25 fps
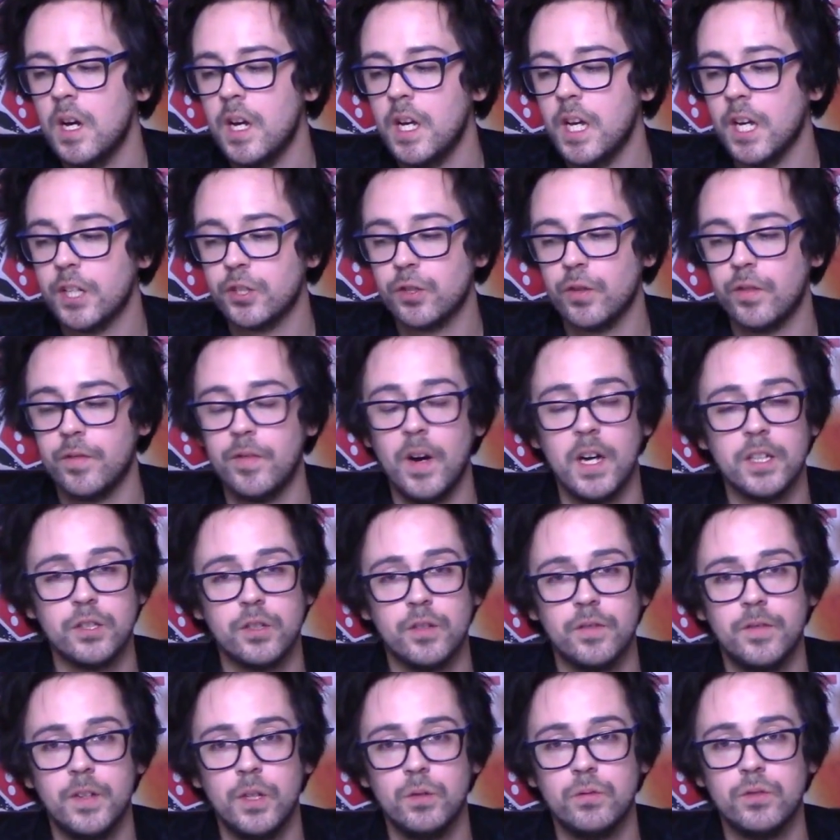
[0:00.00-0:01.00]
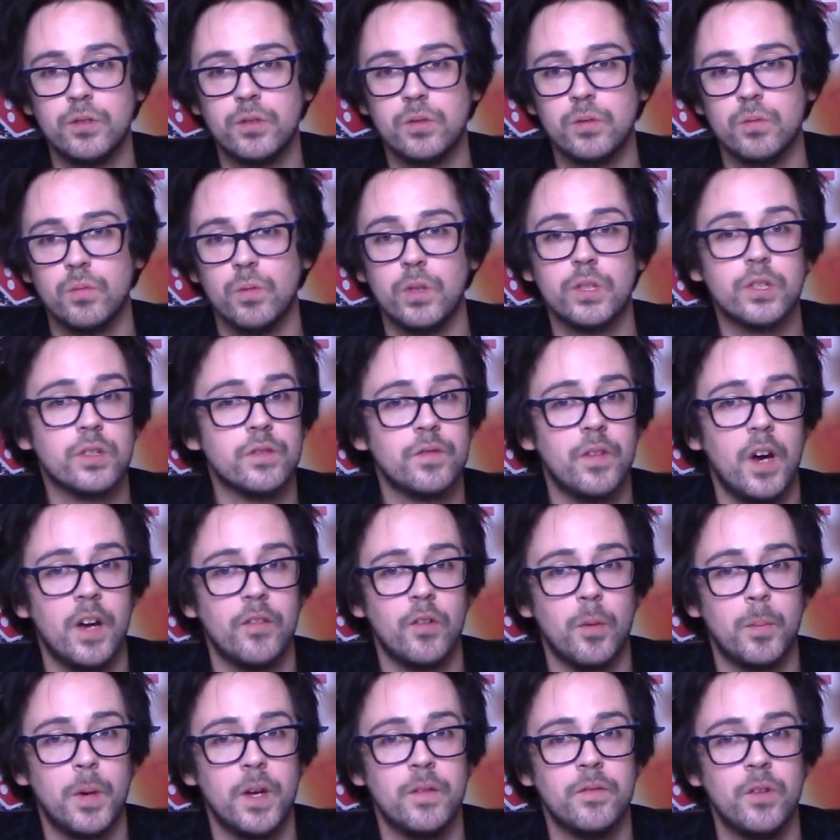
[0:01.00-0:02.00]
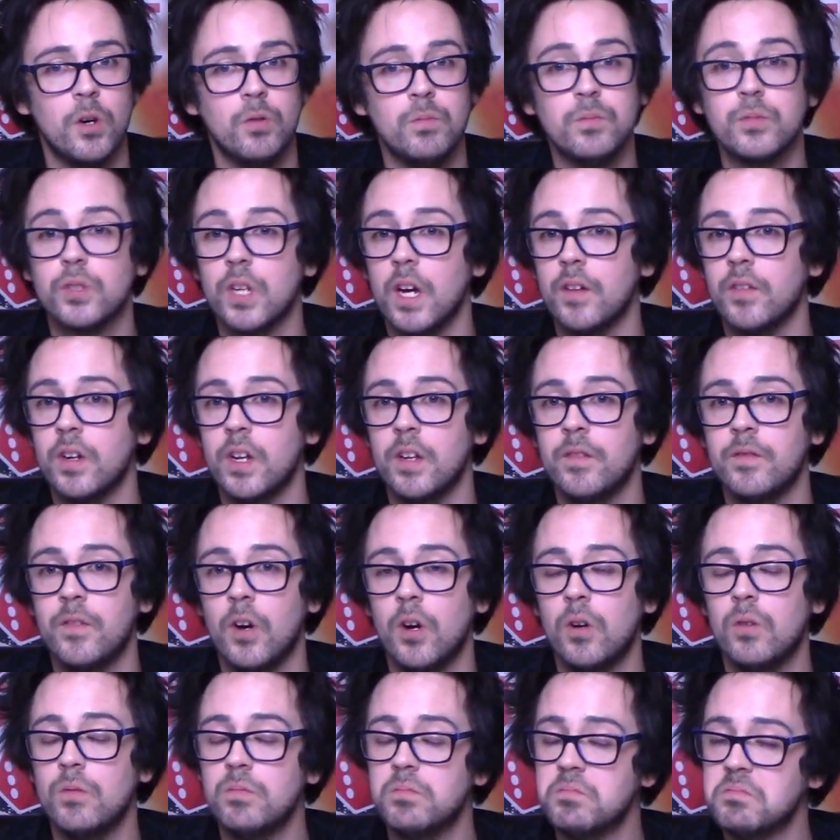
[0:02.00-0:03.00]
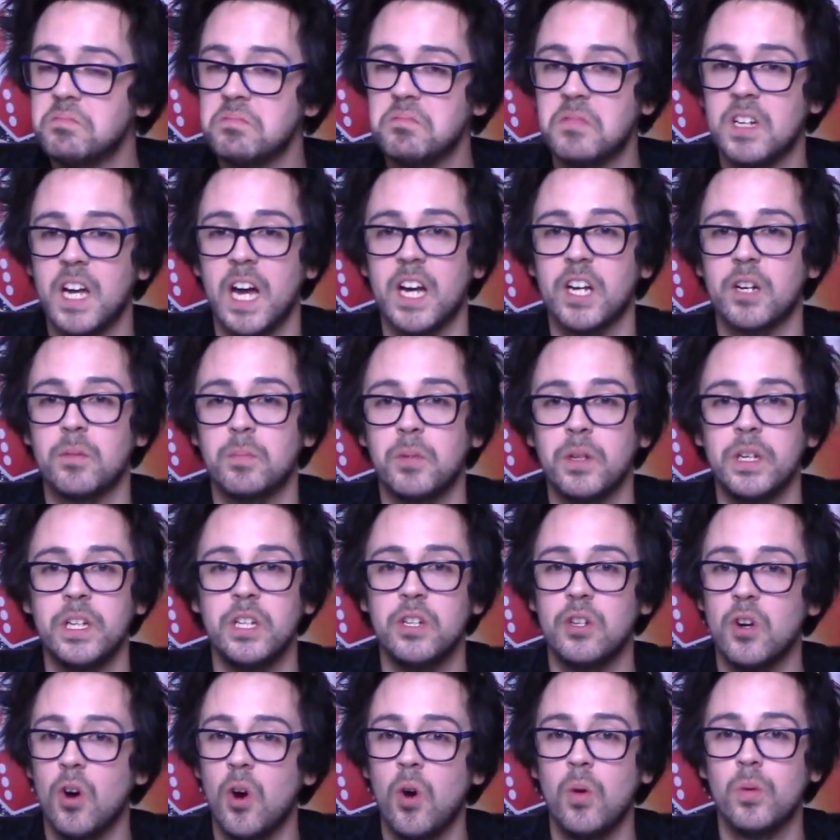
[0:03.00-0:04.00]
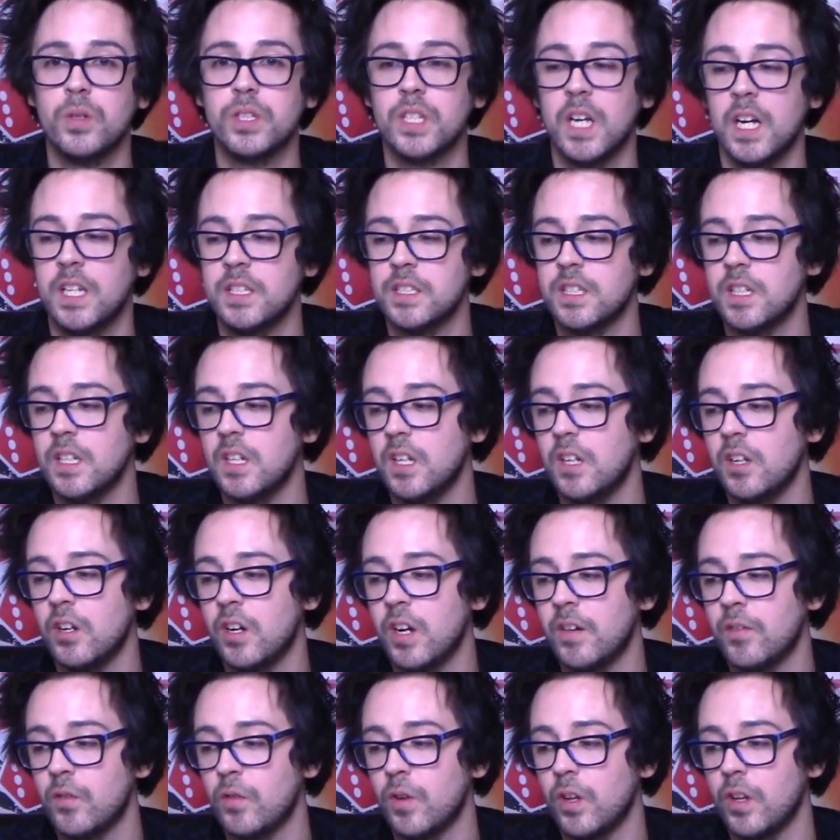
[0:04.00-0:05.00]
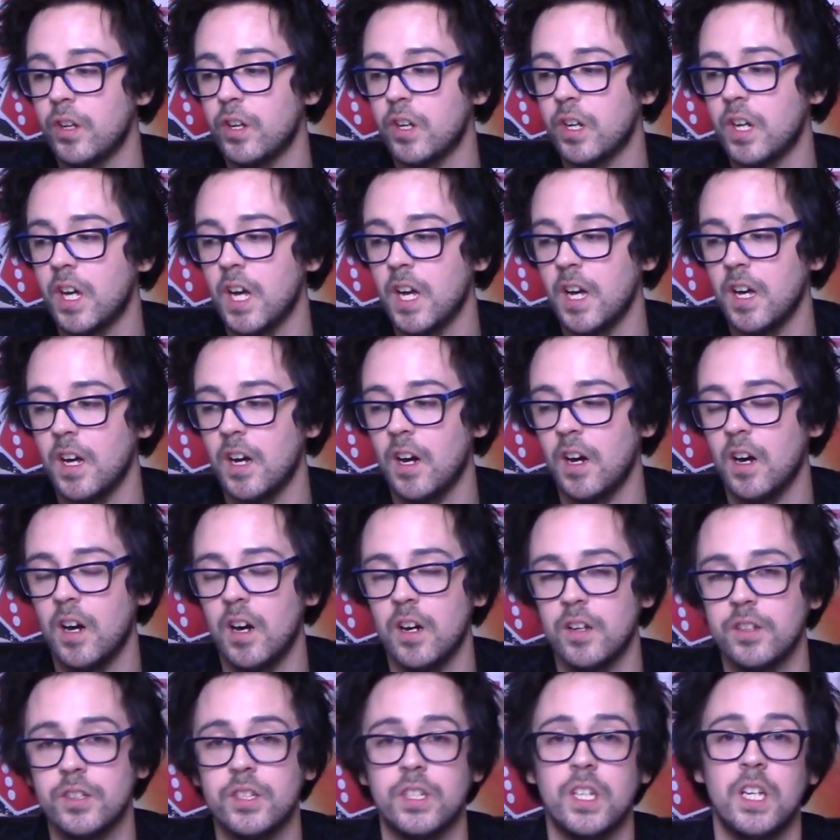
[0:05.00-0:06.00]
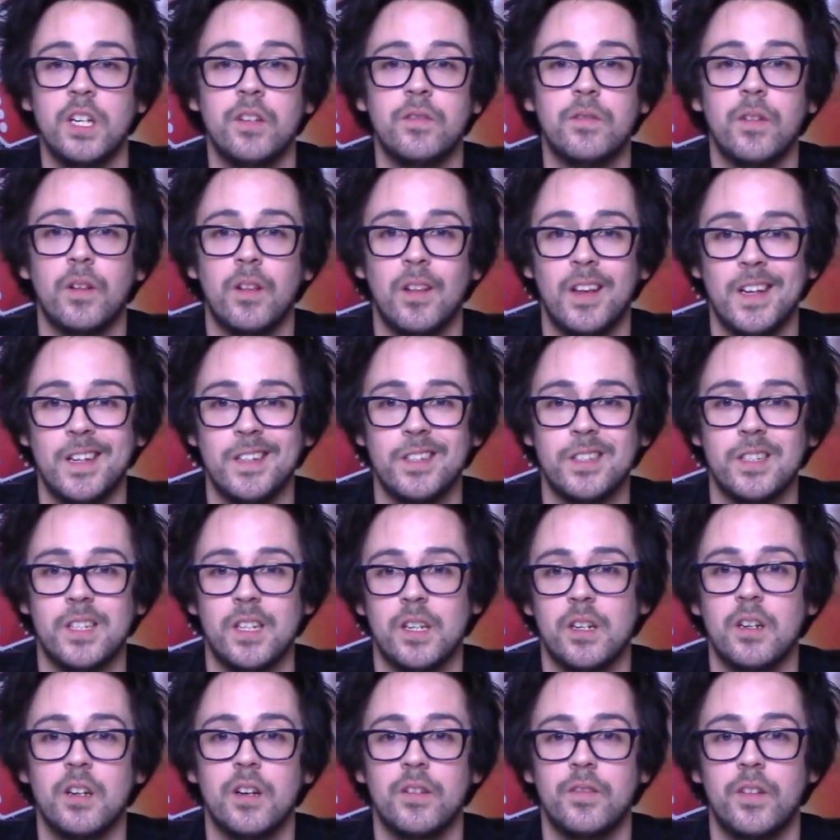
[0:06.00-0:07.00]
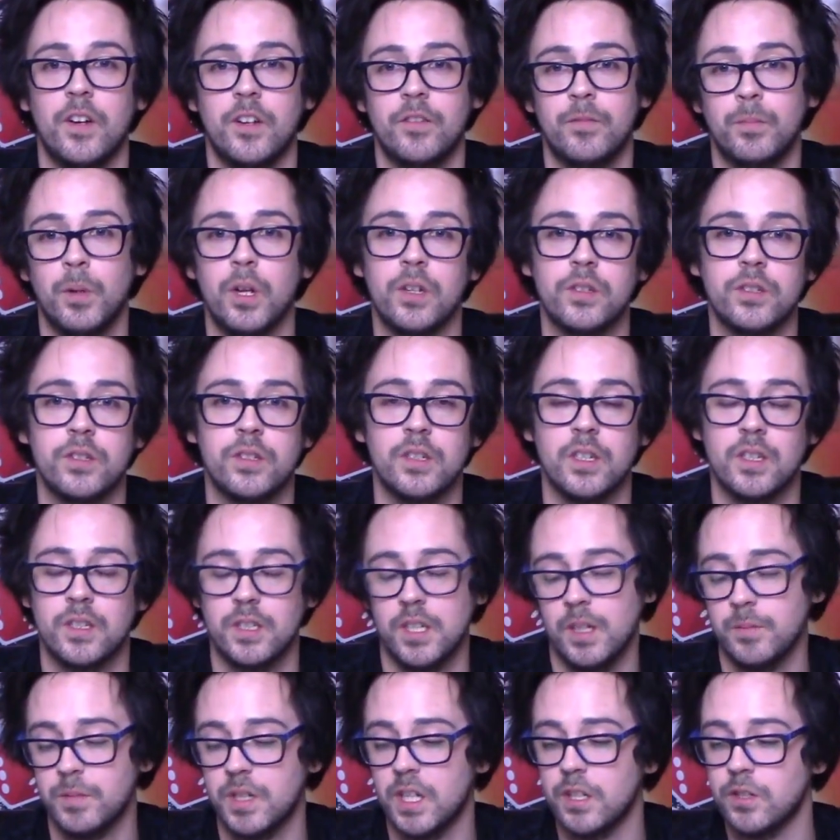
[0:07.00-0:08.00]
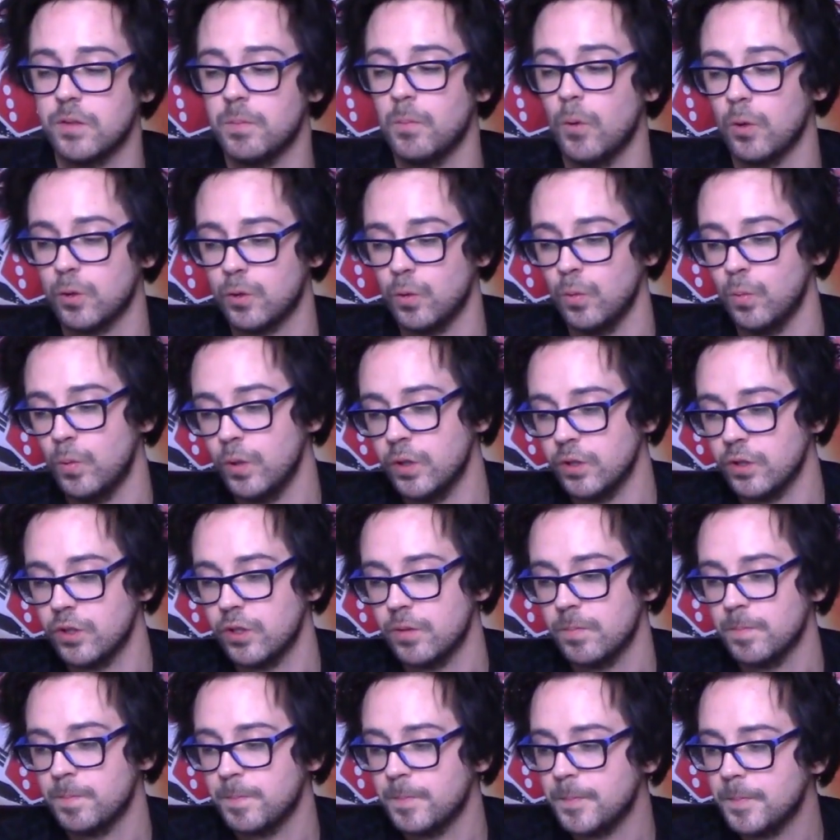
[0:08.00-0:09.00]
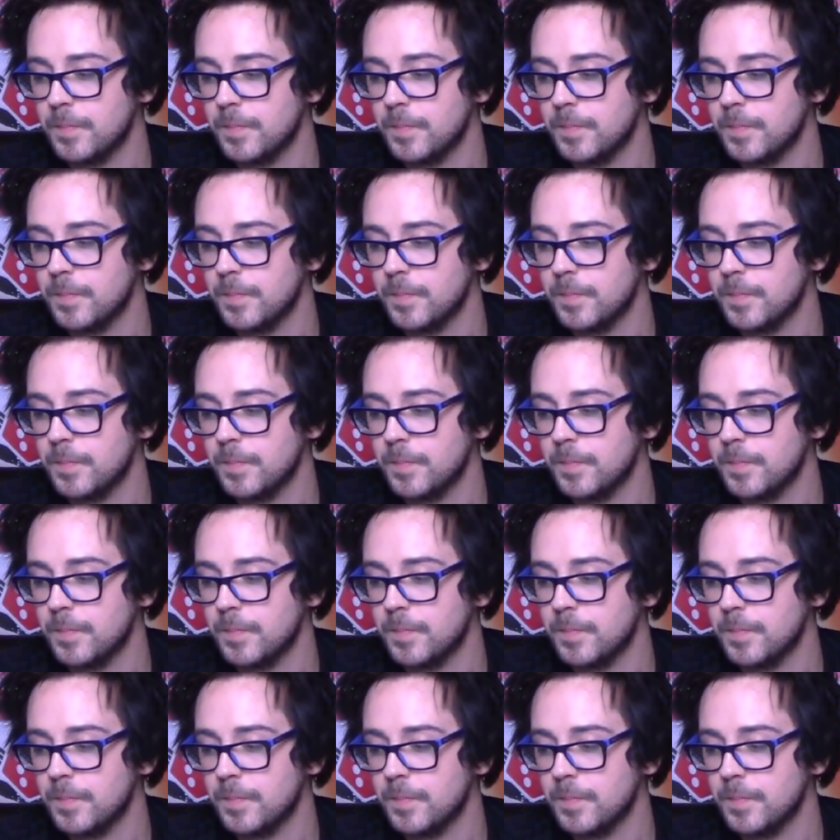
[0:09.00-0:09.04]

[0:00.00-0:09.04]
He has a Refractor Field, which is 5 up invul, so having invul, can't complain, always handy. You're never really going to get a save less than a 5+, except against mortal wounds.